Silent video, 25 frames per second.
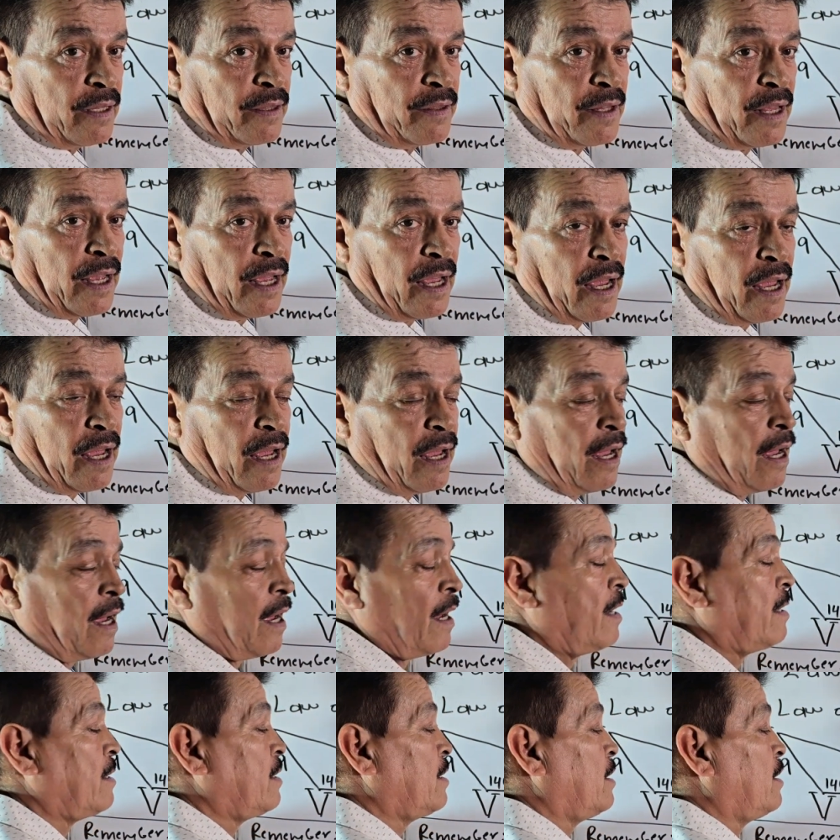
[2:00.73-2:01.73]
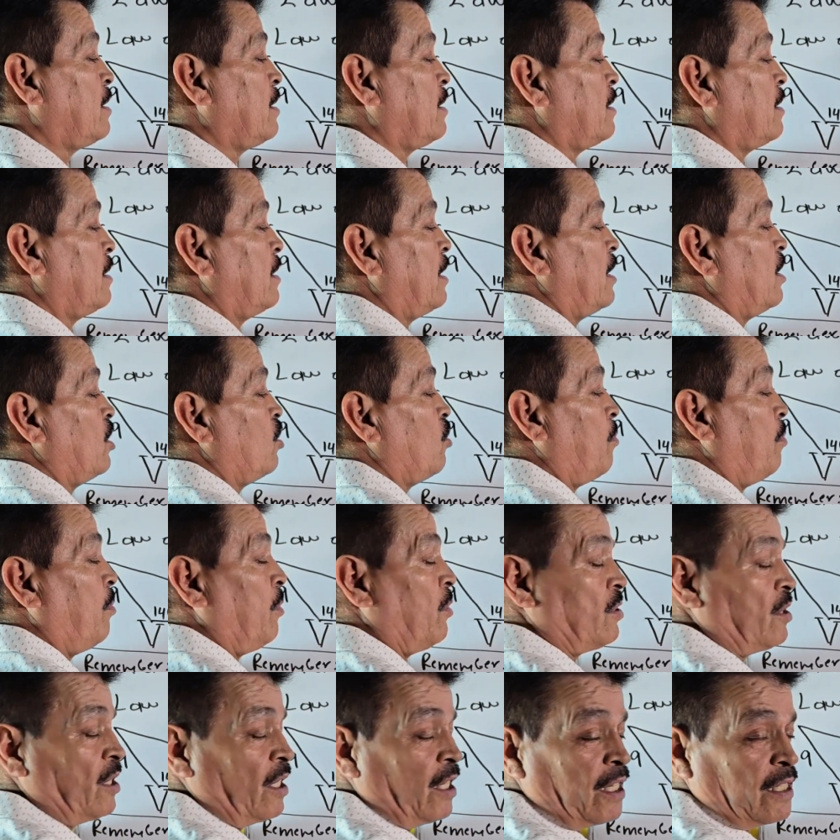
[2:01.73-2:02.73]
Then the
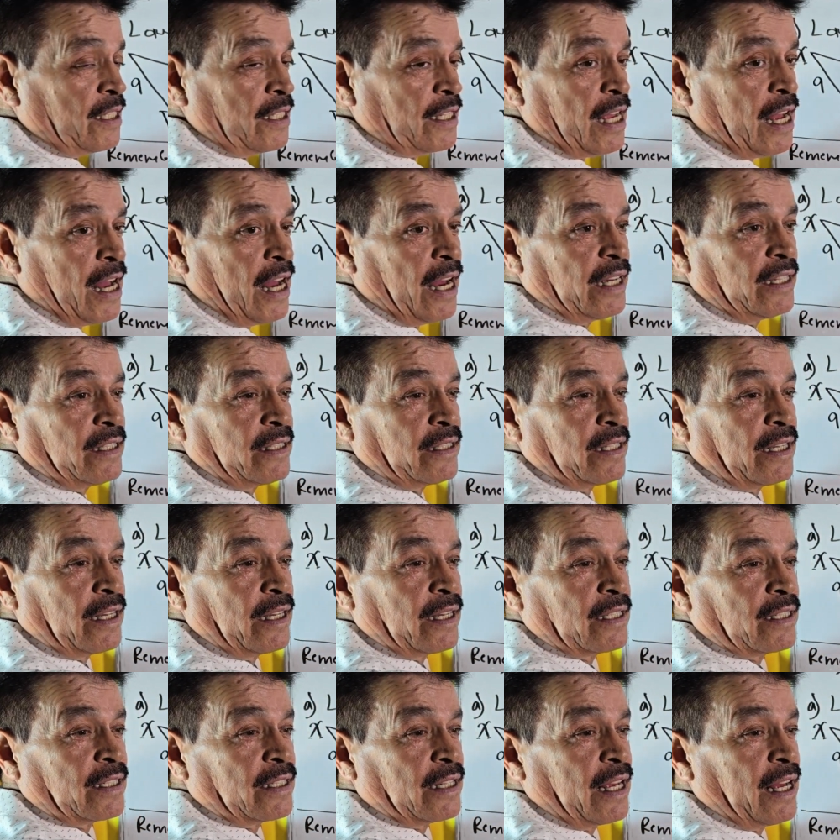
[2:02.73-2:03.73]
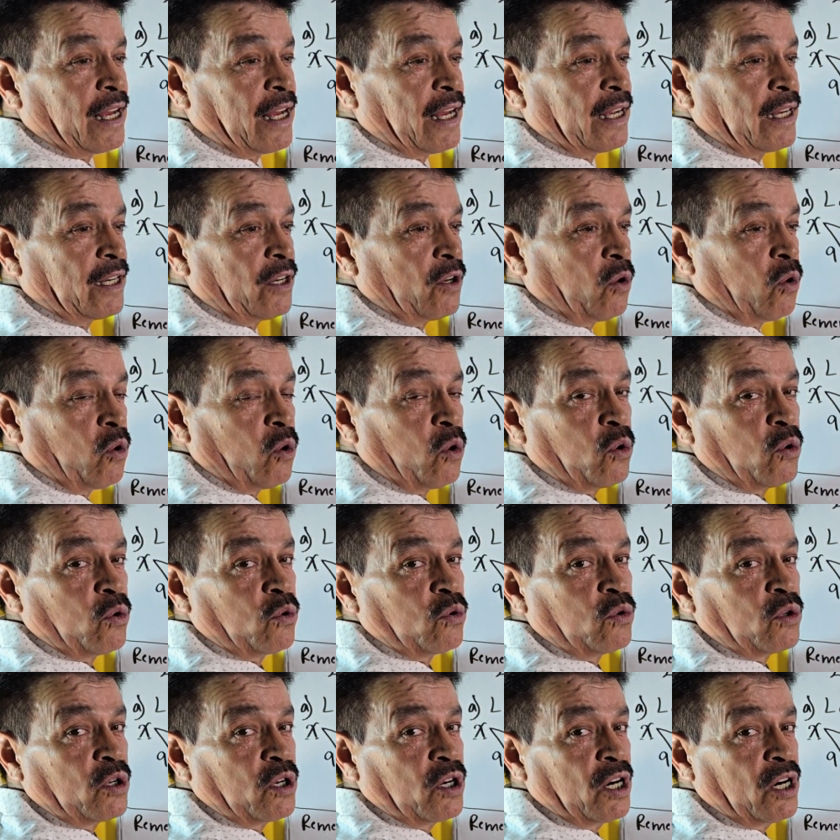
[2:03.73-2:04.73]
opposite side is a
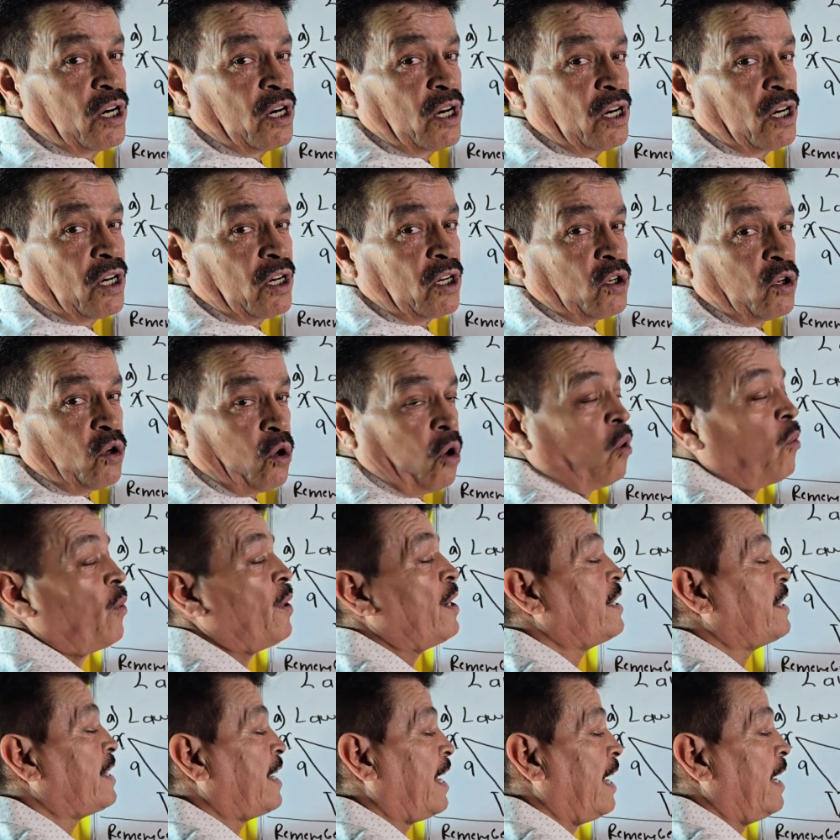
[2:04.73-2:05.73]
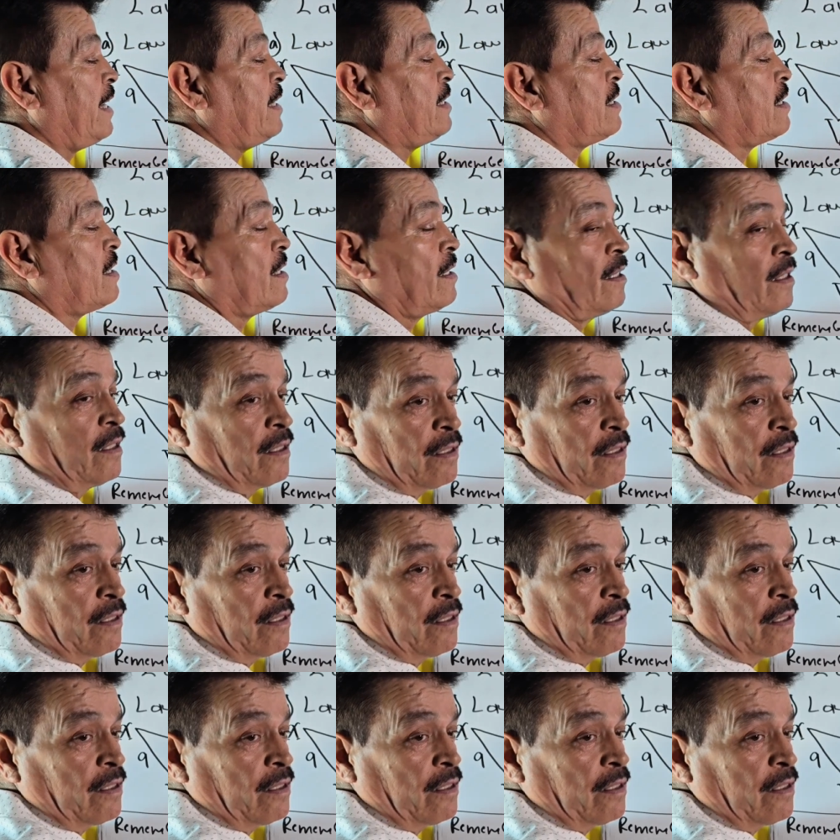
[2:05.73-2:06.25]
lowercase